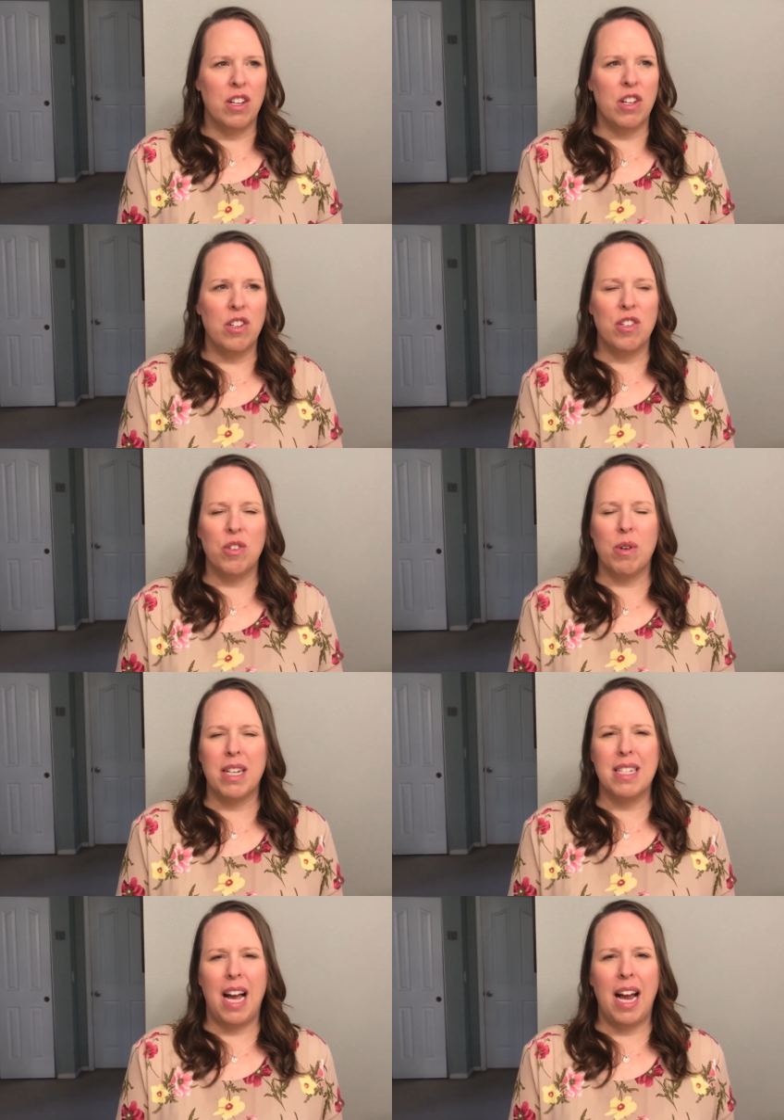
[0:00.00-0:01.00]
to just do a
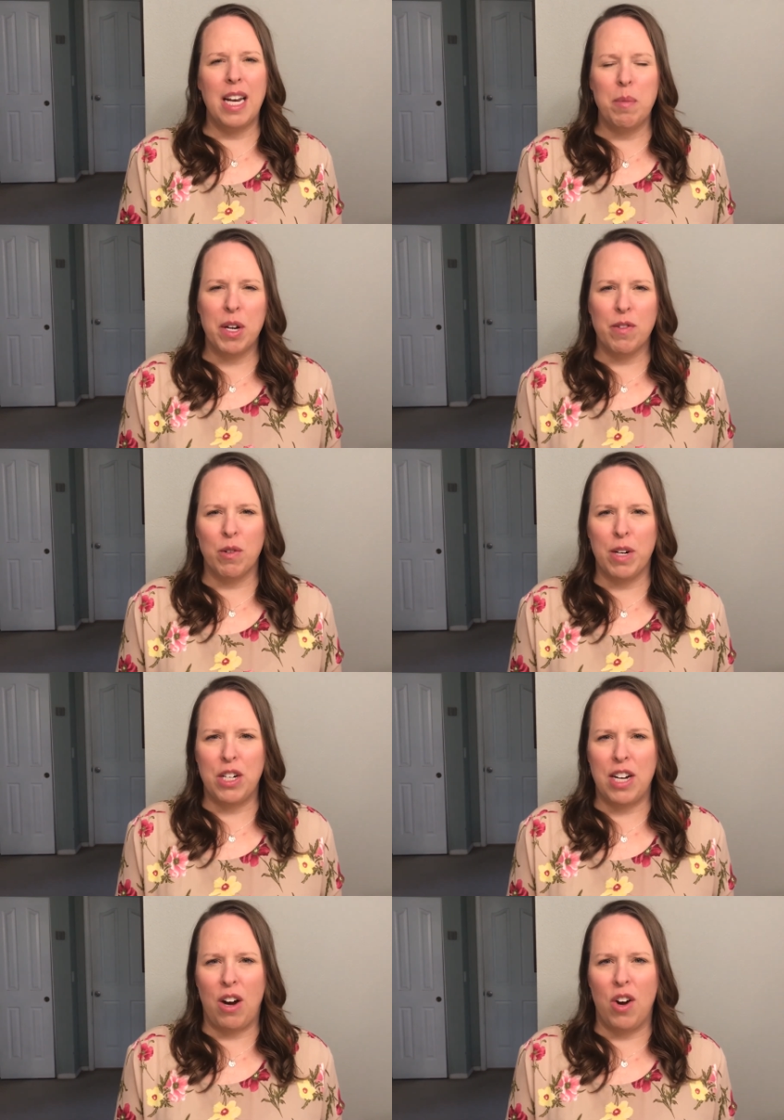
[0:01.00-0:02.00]
tiny bit of a
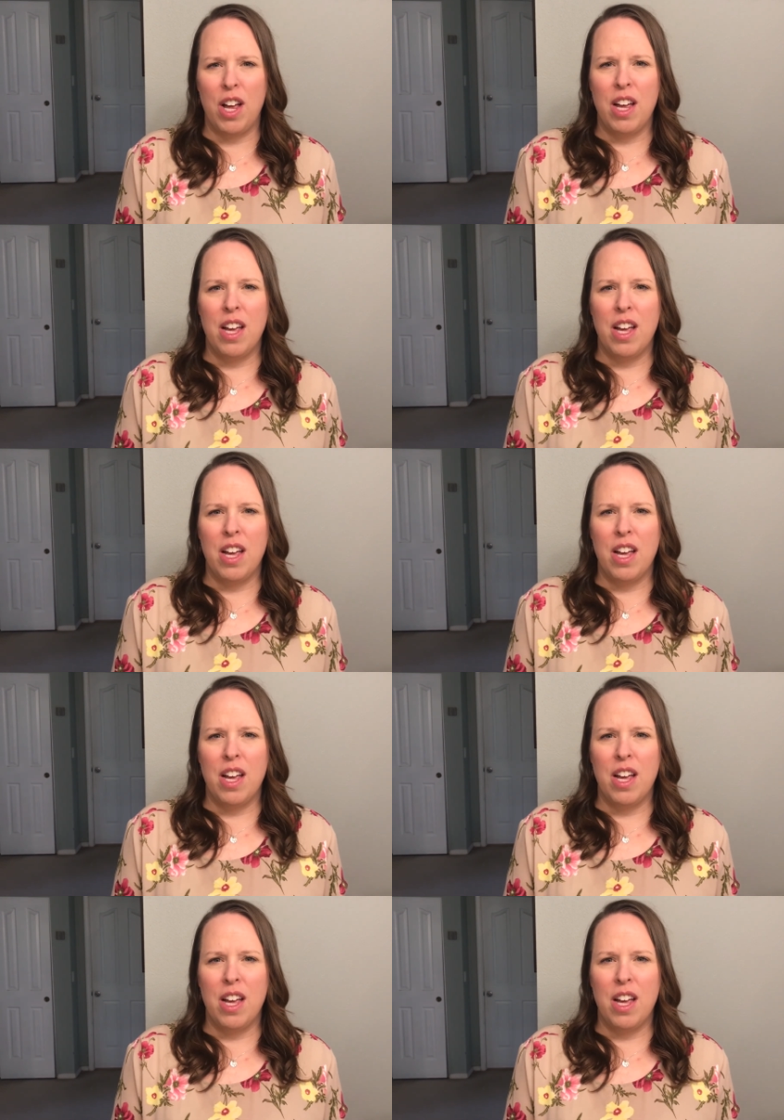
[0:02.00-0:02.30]
reach out,